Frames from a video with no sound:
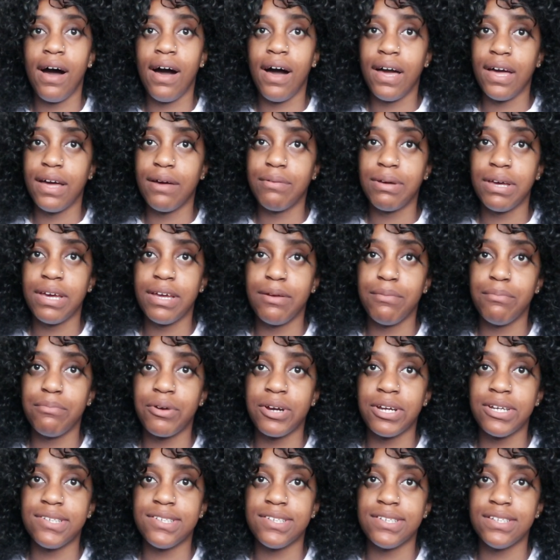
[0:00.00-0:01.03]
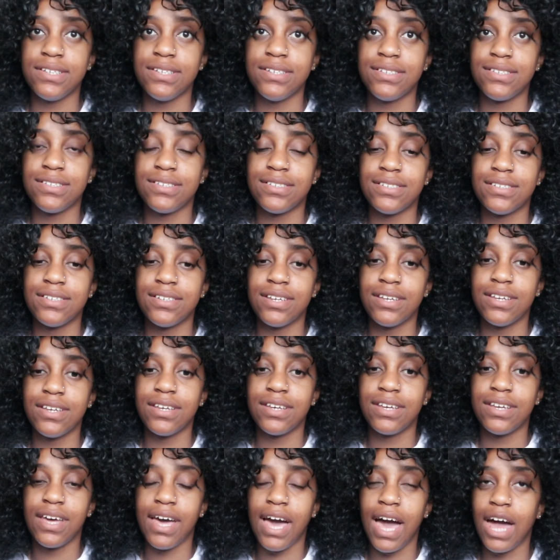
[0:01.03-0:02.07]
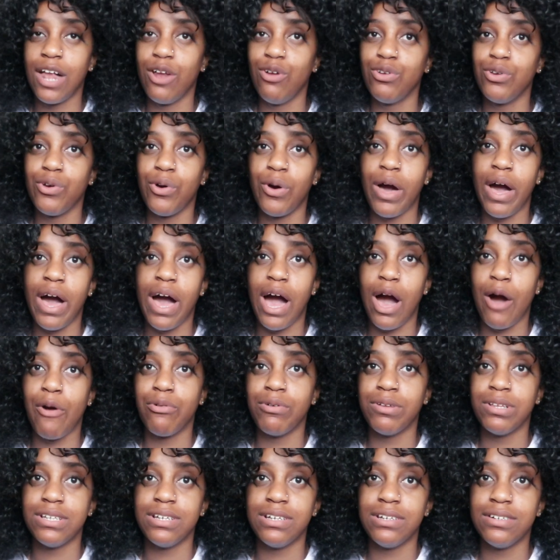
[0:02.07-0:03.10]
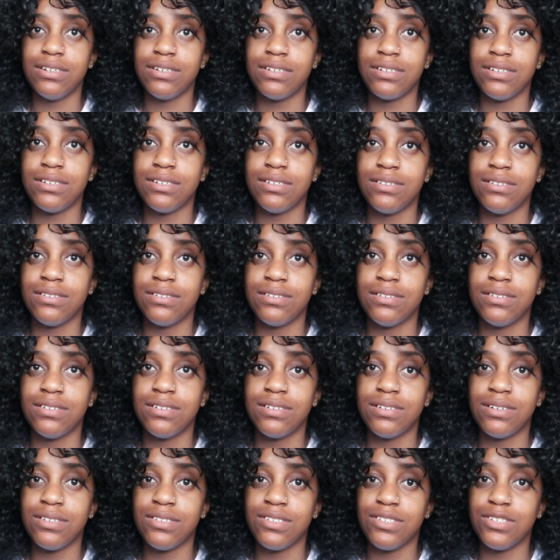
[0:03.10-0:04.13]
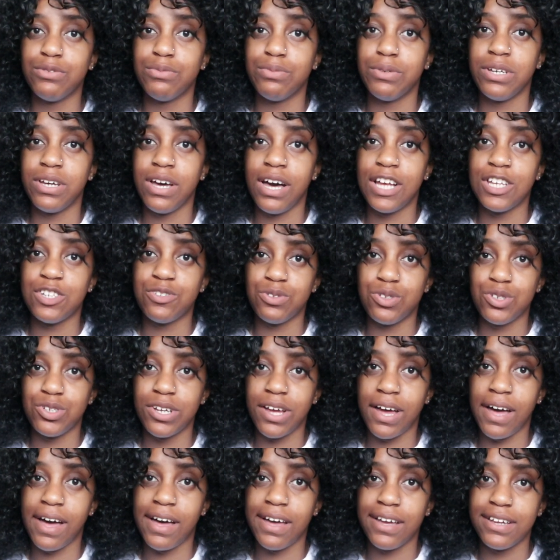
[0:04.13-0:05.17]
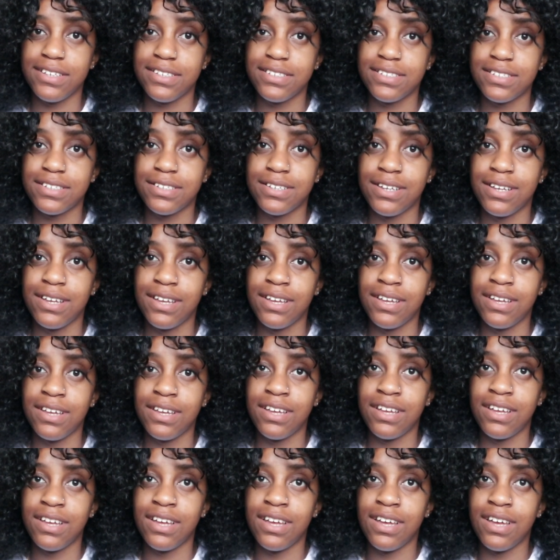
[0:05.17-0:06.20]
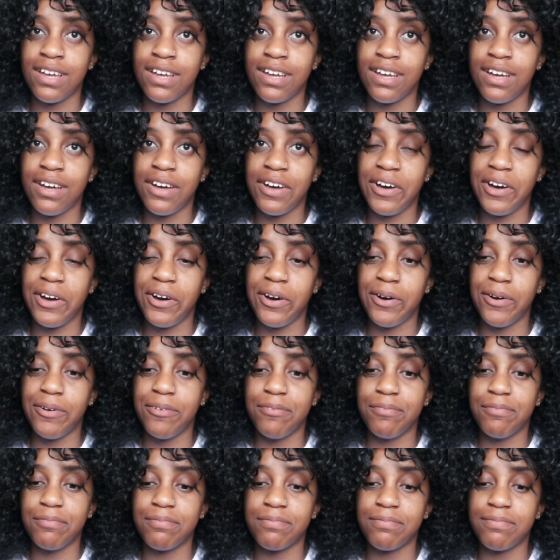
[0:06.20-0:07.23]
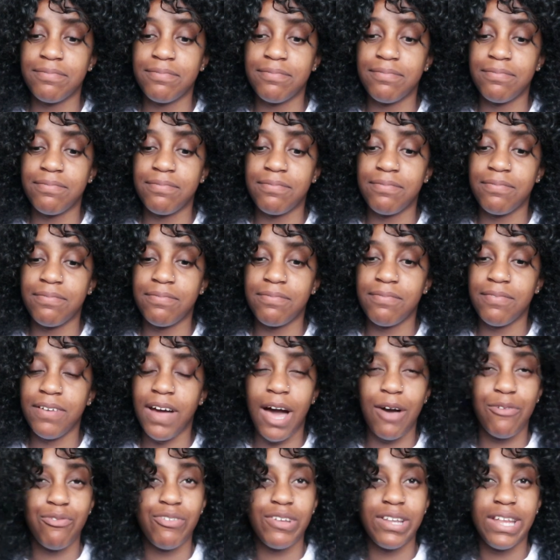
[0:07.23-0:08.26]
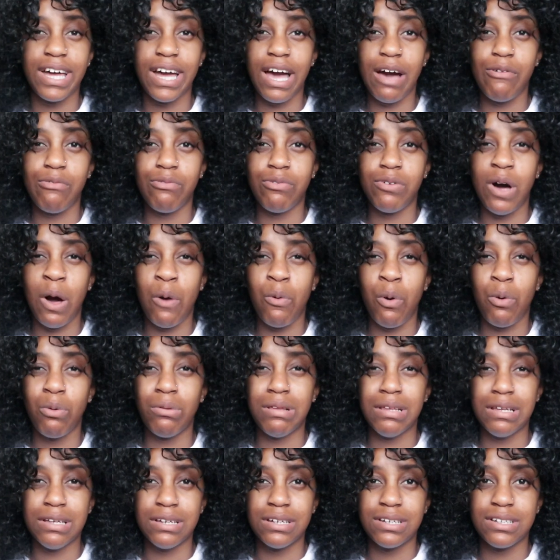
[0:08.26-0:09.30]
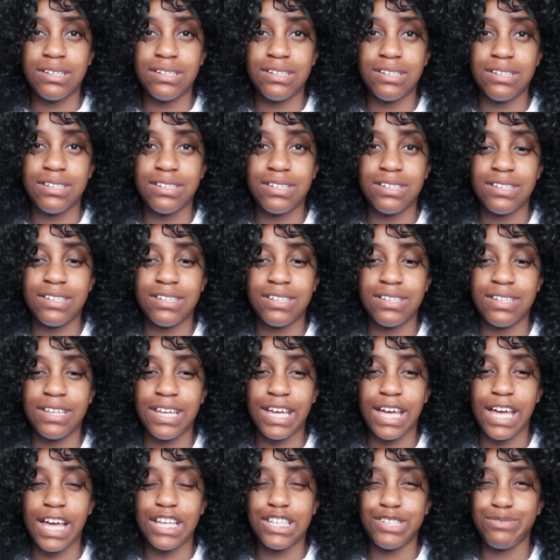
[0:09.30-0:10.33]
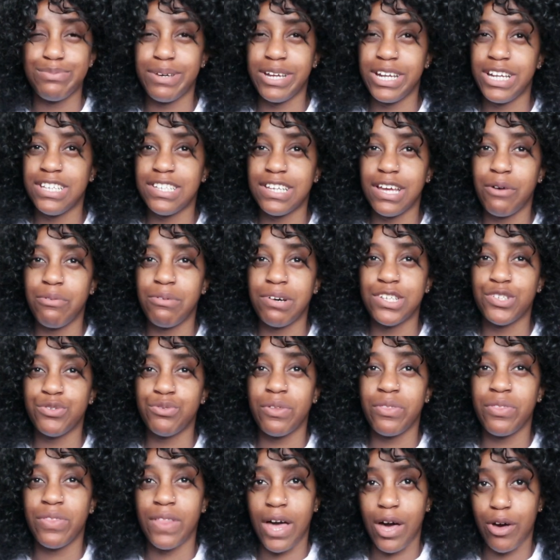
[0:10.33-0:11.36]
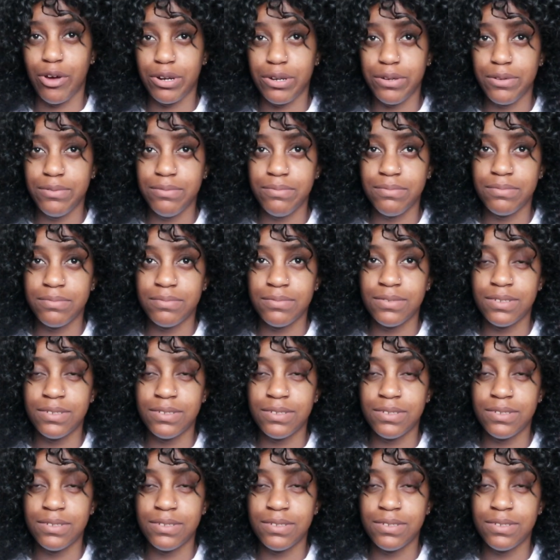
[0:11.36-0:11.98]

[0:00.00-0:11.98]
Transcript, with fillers: I am getting braces. I don't know how it'll look, to be honest with you guys. I feel like I won't look as bad as I was without them.